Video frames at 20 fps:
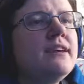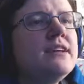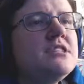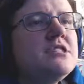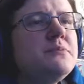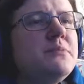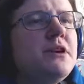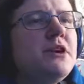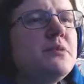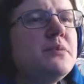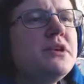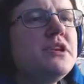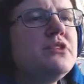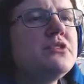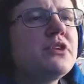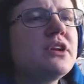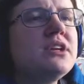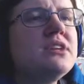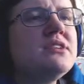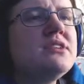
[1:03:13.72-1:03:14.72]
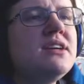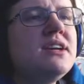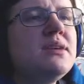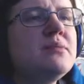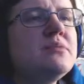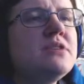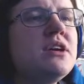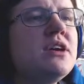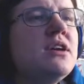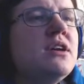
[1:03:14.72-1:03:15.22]
Spare me your
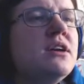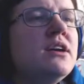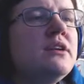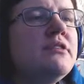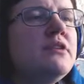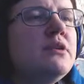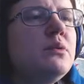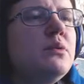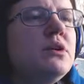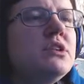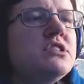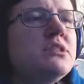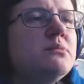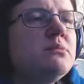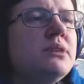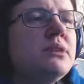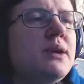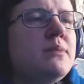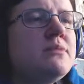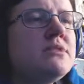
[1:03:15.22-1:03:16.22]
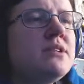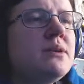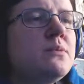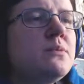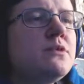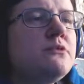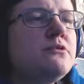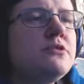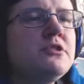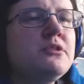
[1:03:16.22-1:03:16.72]
contempt. If you want to blame
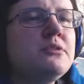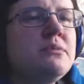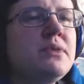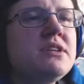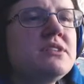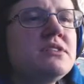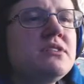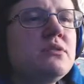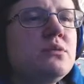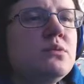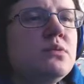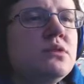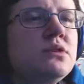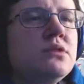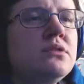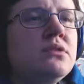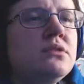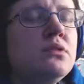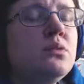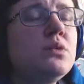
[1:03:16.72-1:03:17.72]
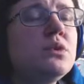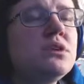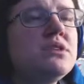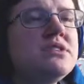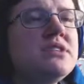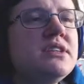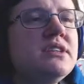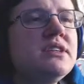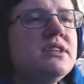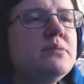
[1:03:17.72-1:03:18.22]
someone for the mess of the, wor- the
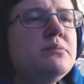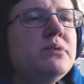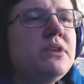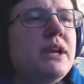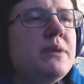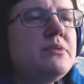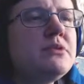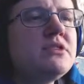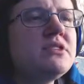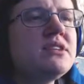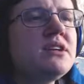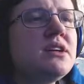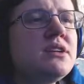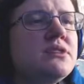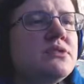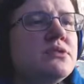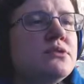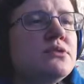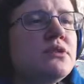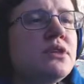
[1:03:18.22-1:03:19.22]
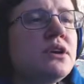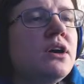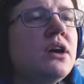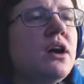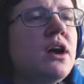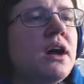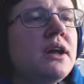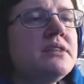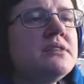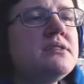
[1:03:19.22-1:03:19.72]
world's end, then blame yourselves or the
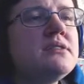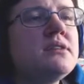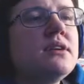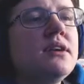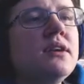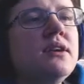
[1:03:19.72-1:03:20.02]
gods.